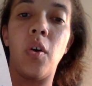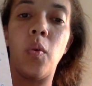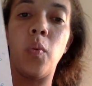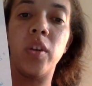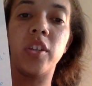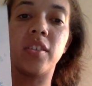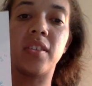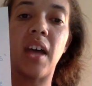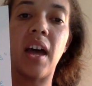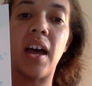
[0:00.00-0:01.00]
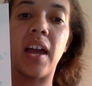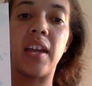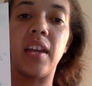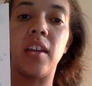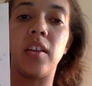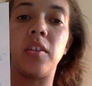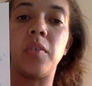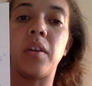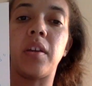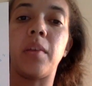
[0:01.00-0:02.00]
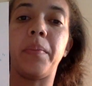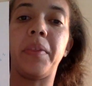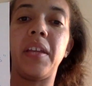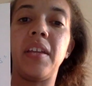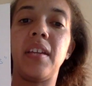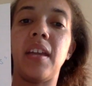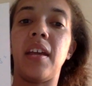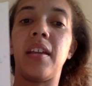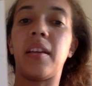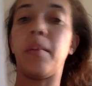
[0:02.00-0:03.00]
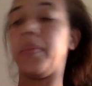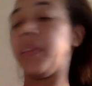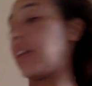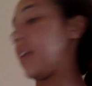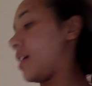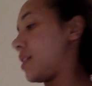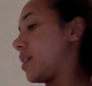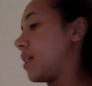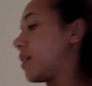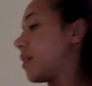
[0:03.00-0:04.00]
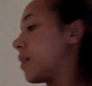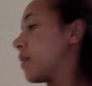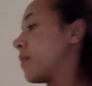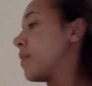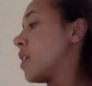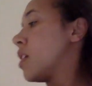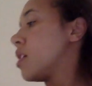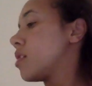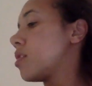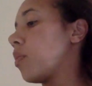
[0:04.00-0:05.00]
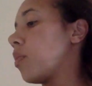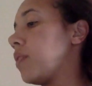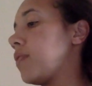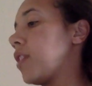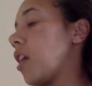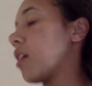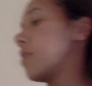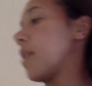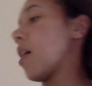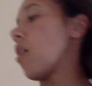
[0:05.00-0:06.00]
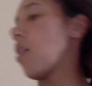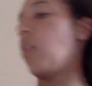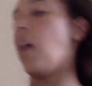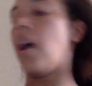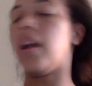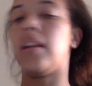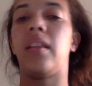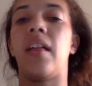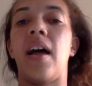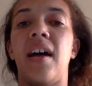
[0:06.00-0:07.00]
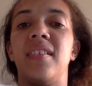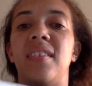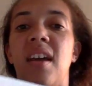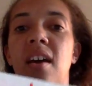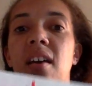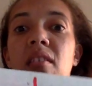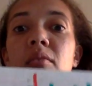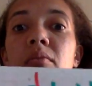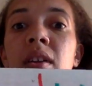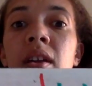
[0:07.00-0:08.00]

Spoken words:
which side you can complete and complete it. So we've talked about a lot in class how